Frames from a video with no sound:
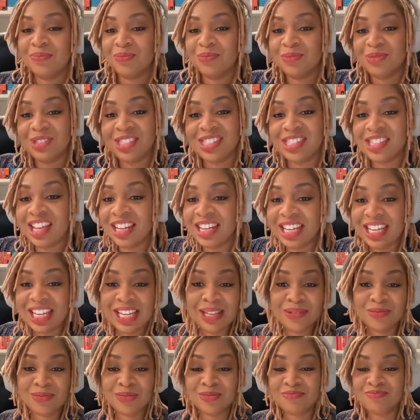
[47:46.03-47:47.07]

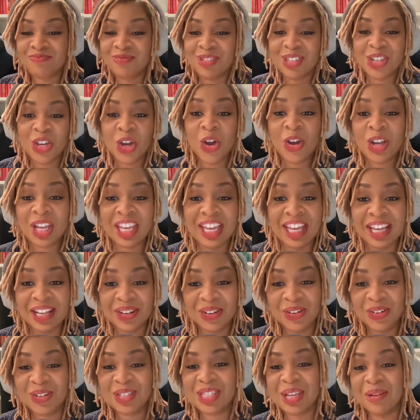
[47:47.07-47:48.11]
study cooking
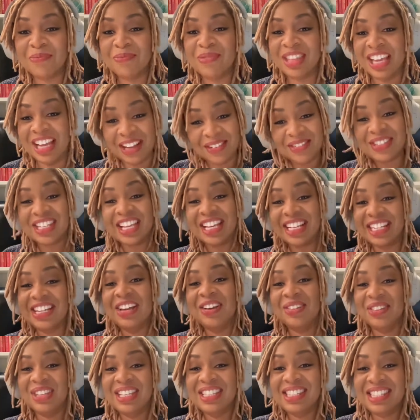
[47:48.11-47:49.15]
or something. It was like,
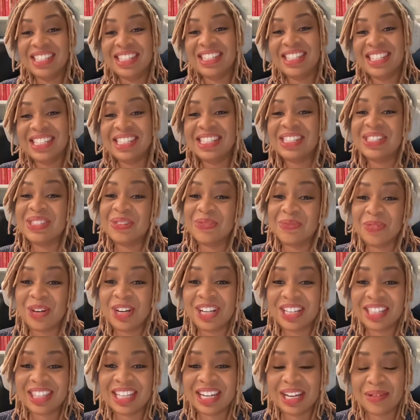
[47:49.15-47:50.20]
no, this is this is the
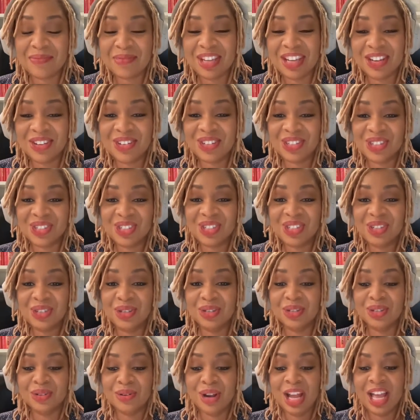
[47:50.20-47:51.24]
work that I'm here to
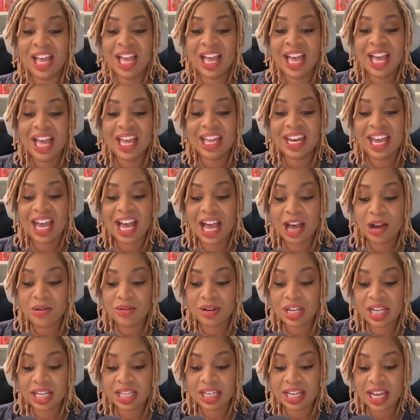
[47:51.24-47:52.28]
do and how
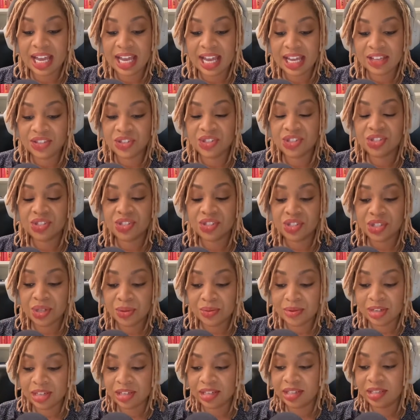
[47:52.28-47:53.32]
can I
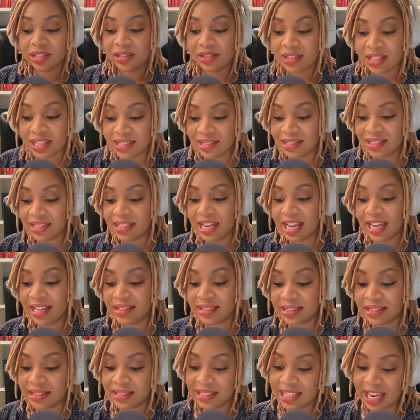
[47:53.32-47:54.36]
steward this
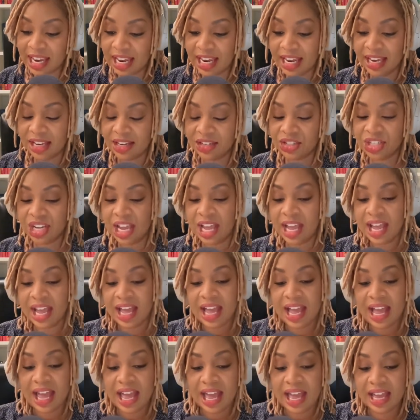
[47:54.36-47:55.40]
next stage?
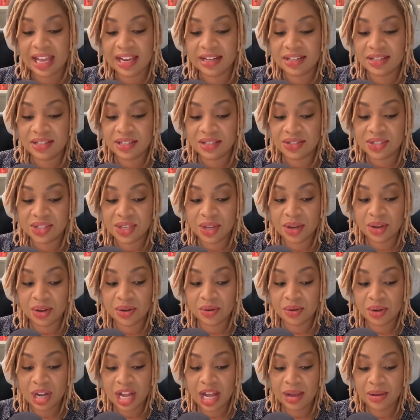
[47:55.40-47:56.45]
And
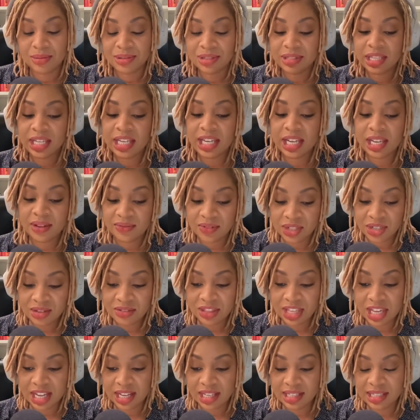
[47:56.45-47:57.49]
so I was thinking of two
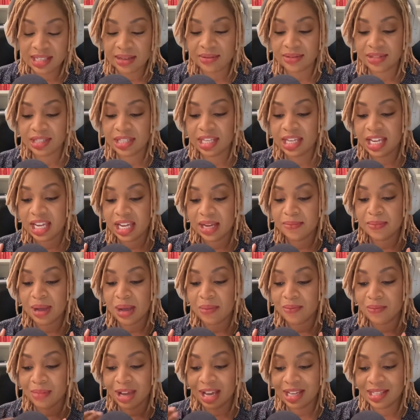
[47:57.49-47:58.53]
things. I was thinking
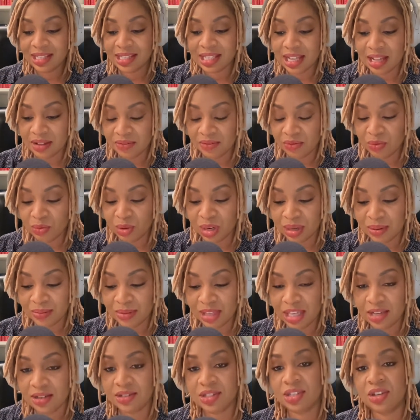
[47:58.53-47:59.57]
about myself, what I'm
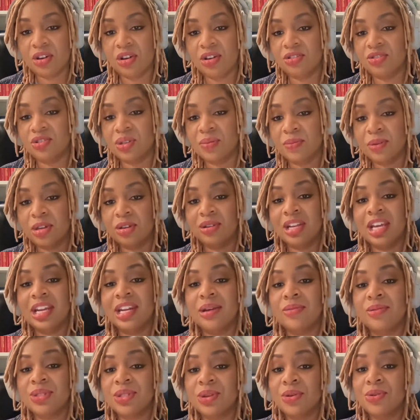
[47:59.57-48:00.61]
here to contribute, and
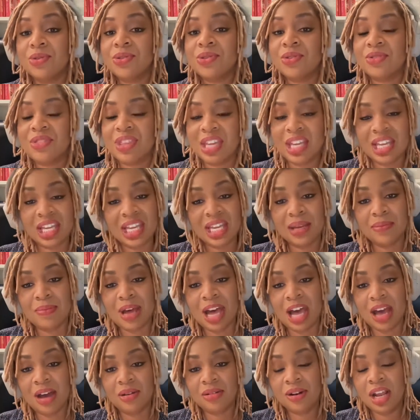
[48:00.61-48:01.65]
I was also thinking
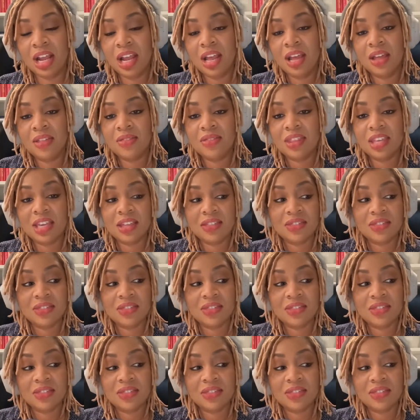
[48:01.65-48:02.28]
about the